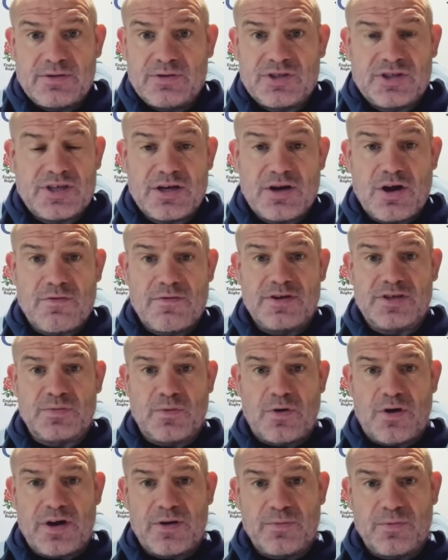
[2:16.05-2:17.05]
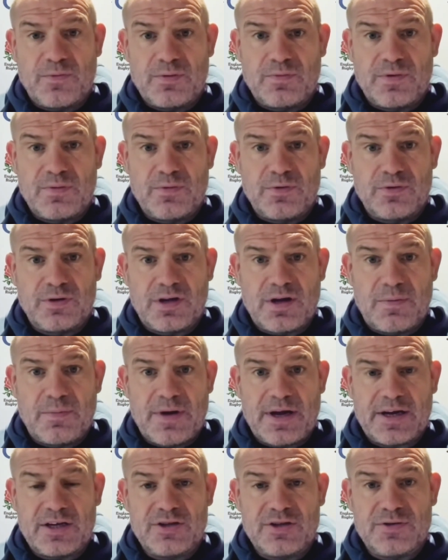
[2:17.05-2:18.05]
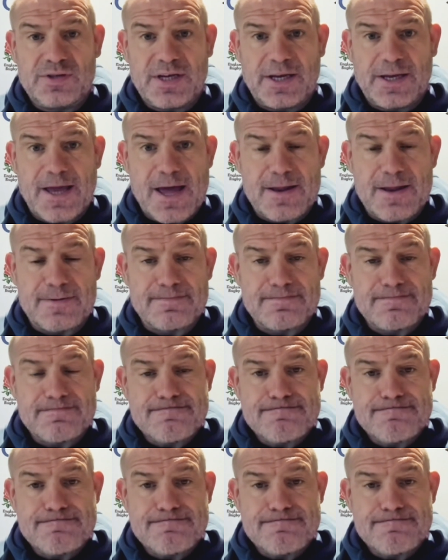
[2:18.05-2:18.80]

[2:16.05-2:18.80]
see no reason why we wouldn't come back and use it again.